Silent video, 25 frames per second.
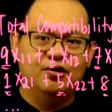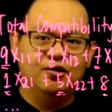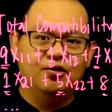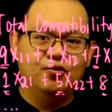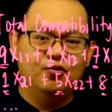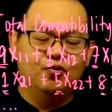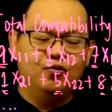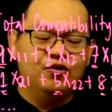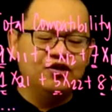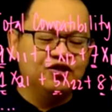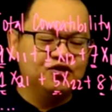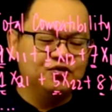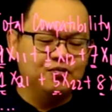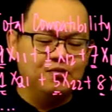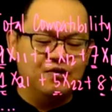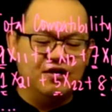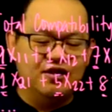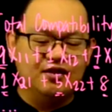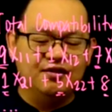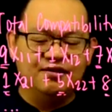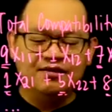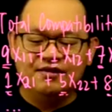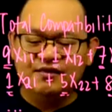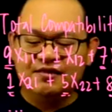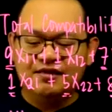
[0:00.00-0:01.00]
Which
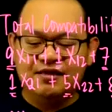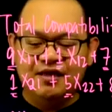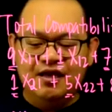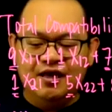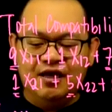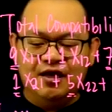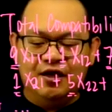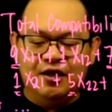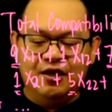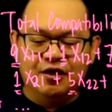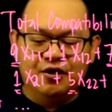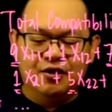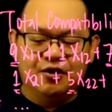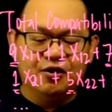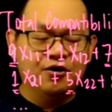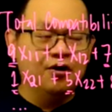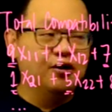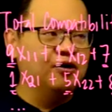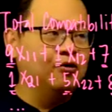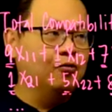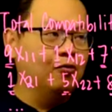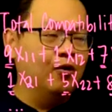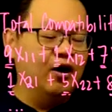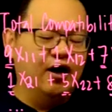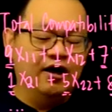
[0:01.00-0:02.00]
means
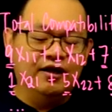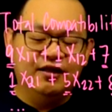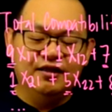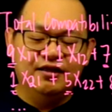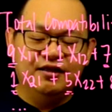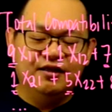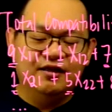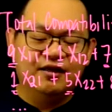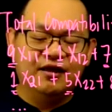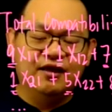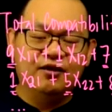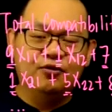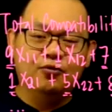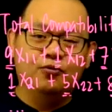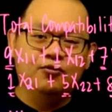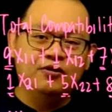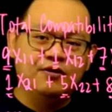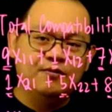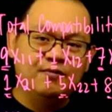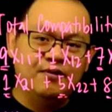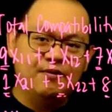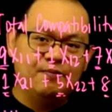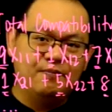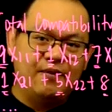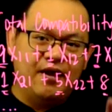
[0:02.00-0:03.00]
girl 1 can only
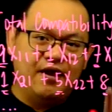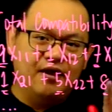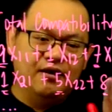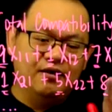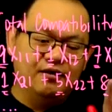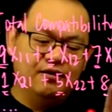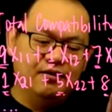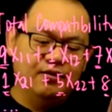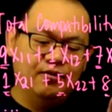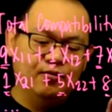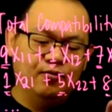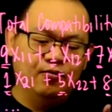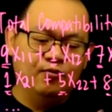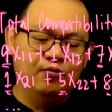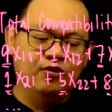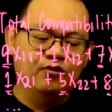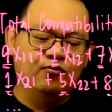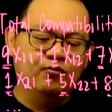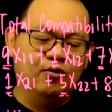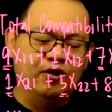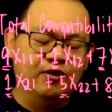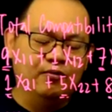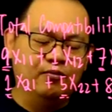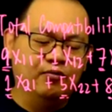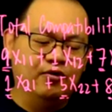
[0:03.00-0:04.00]
be paired with
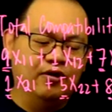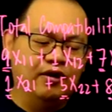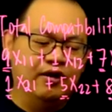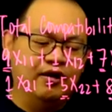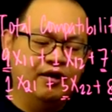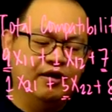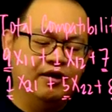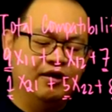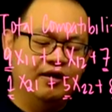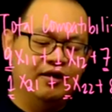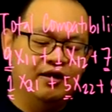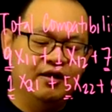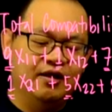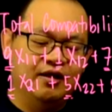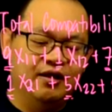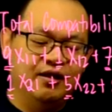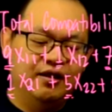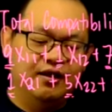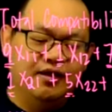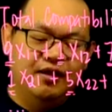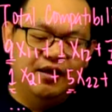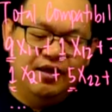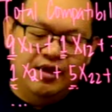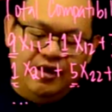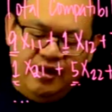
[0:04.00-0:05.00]
one boy.
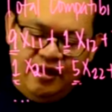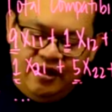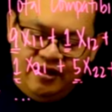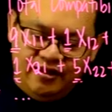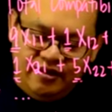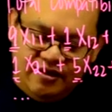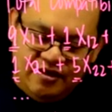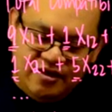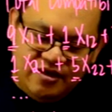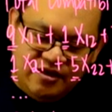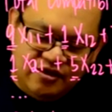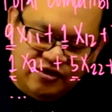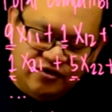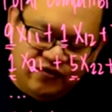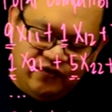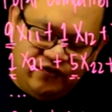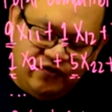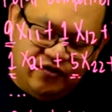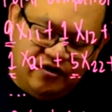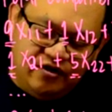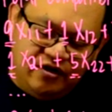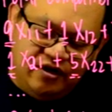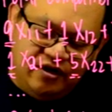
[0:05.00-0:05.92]
And each of the